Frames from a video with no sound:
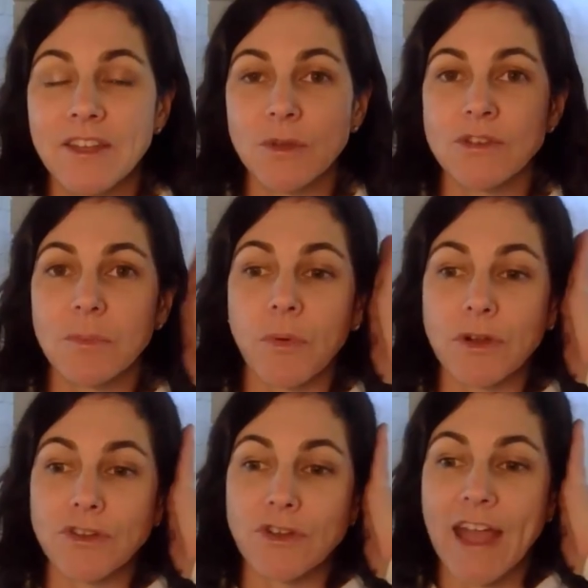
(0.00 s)
So it
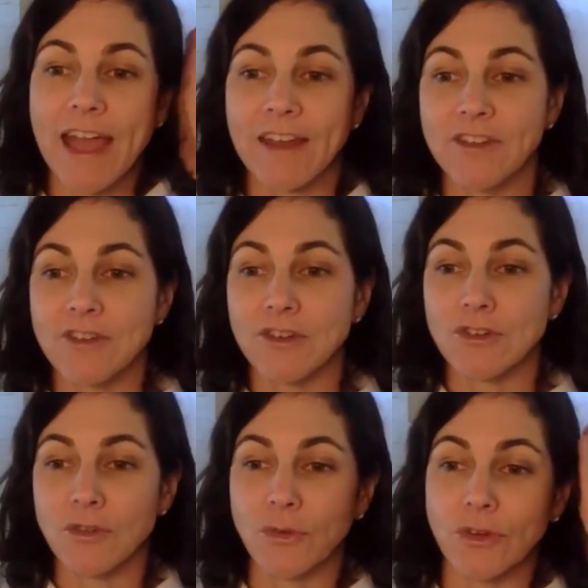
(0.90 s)
supports your head to your
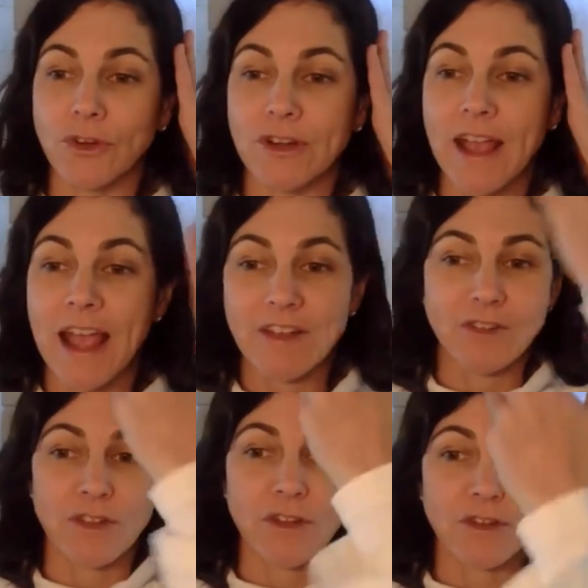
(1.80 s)
shoulder and
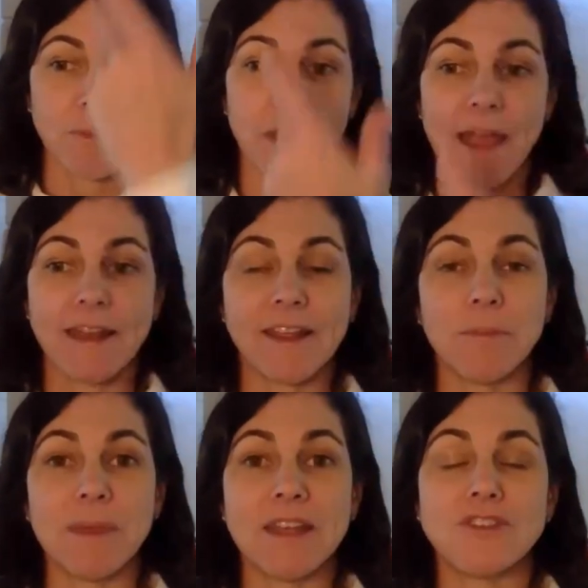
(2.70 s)
so that your spine can
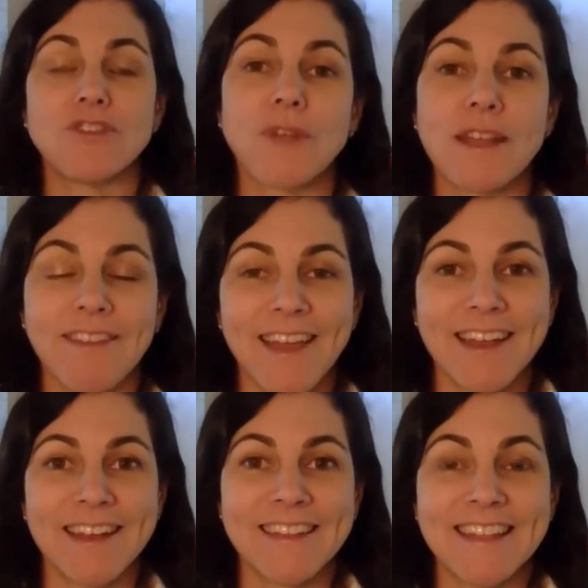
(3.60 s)
be in a straight
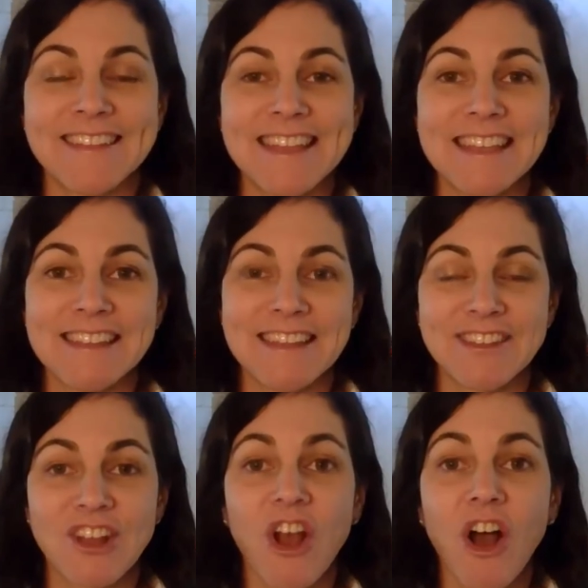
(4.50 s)
line. And that's the
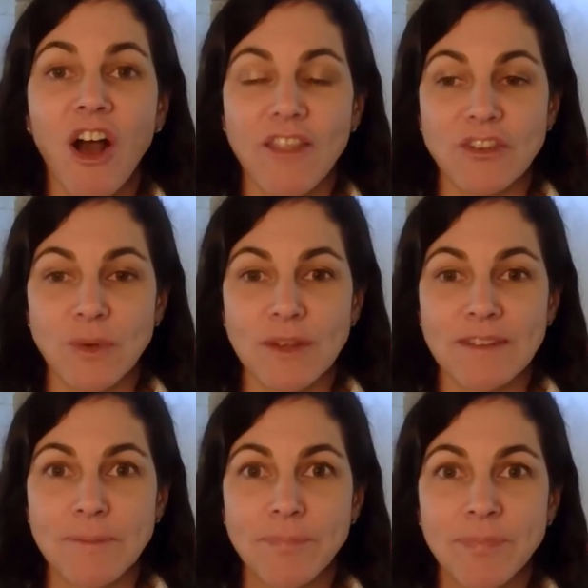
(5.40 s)
easiest on the
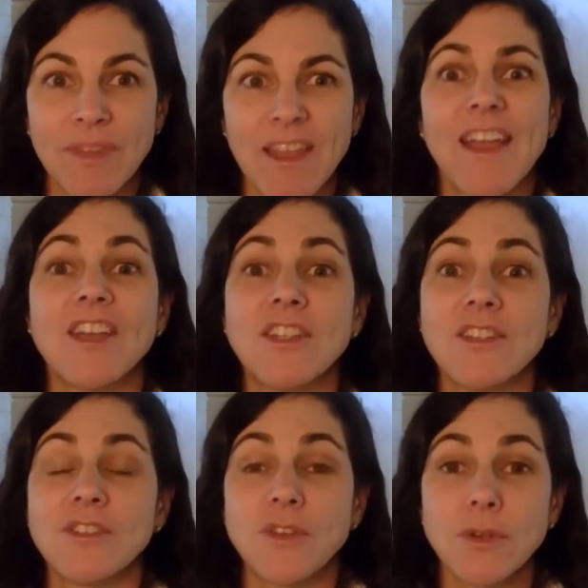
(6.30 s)
joints.
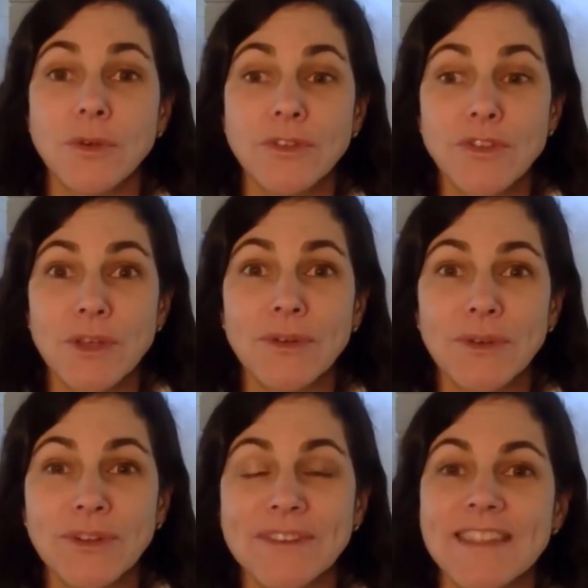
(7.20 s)
Two year olds, three year
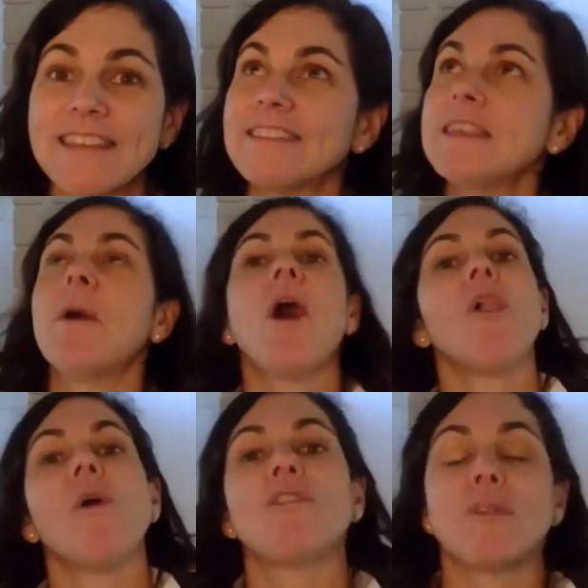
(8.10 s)
olds, they sleep
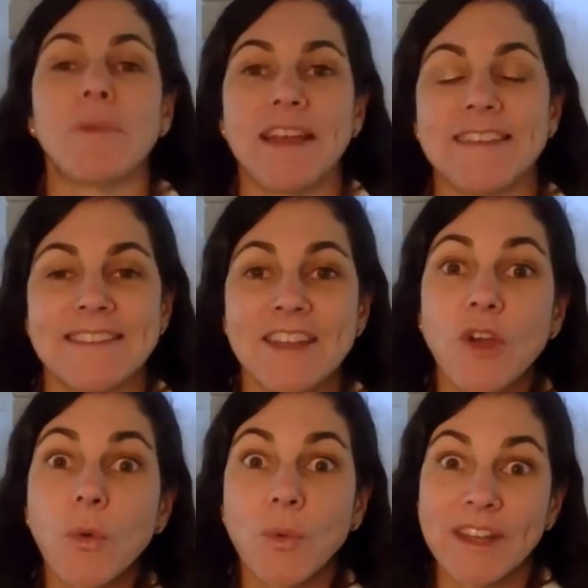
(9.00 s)
all over the place. They
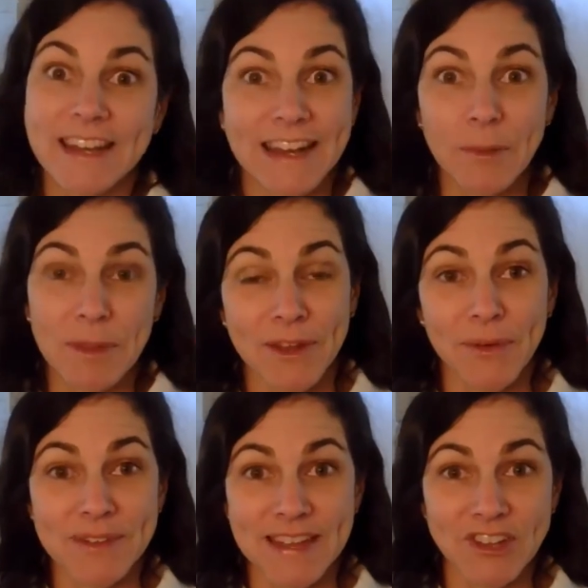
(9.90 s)
don't really need a pillow
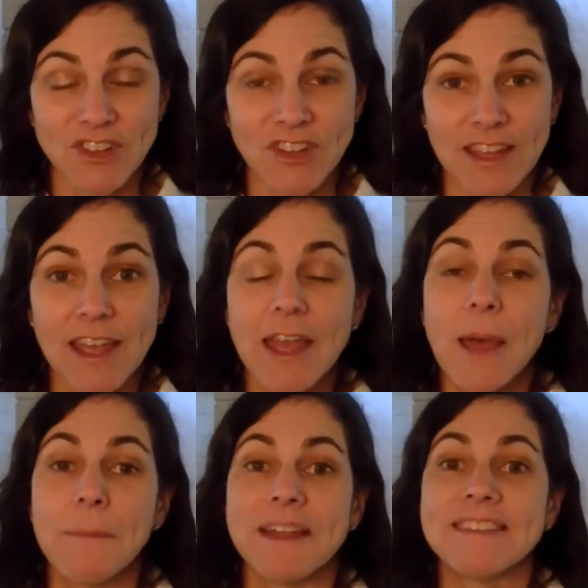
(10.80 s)
essentially.
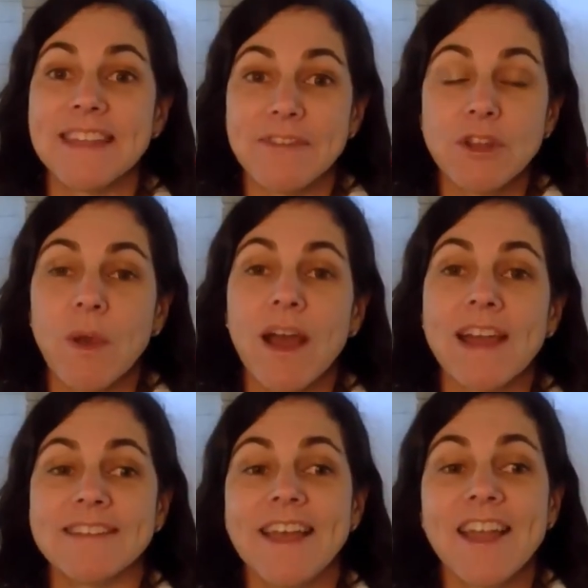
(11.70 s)
But safety
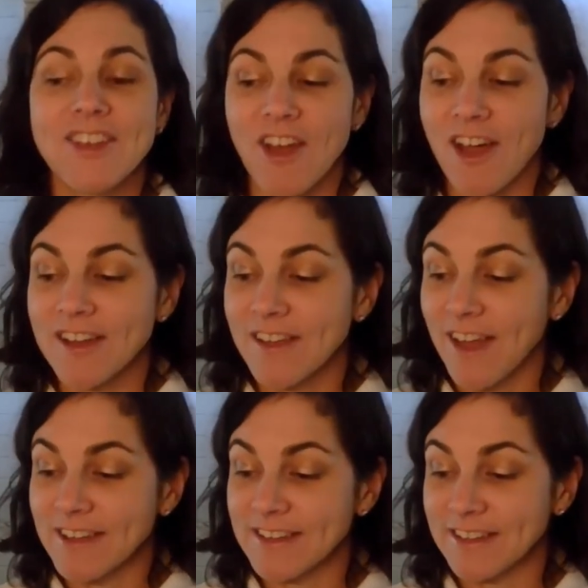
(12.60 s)
wise, not
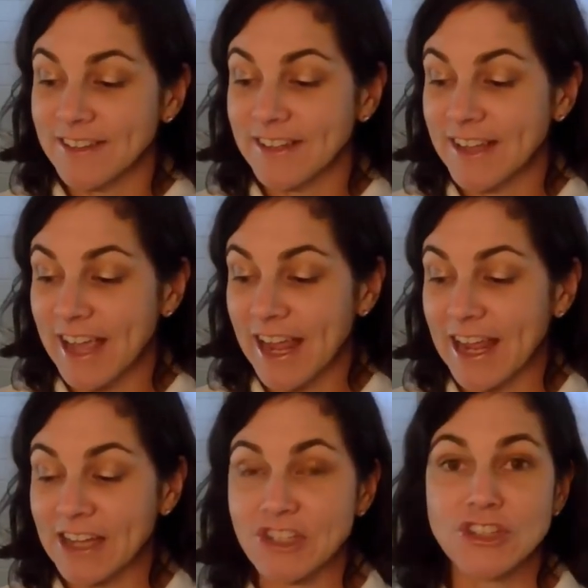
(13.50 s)
until
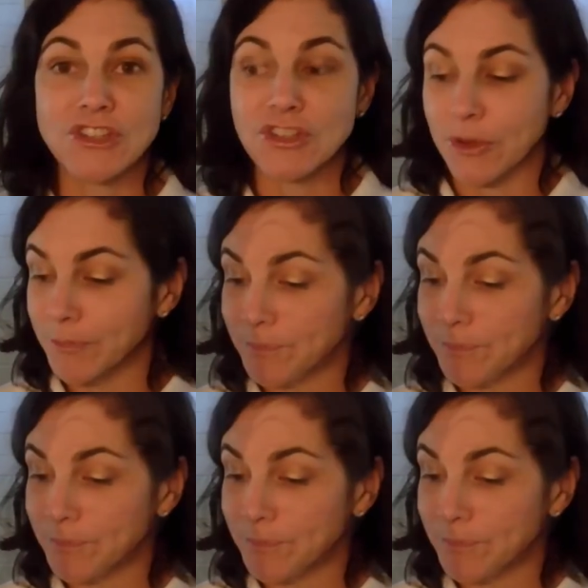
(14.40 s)
age two.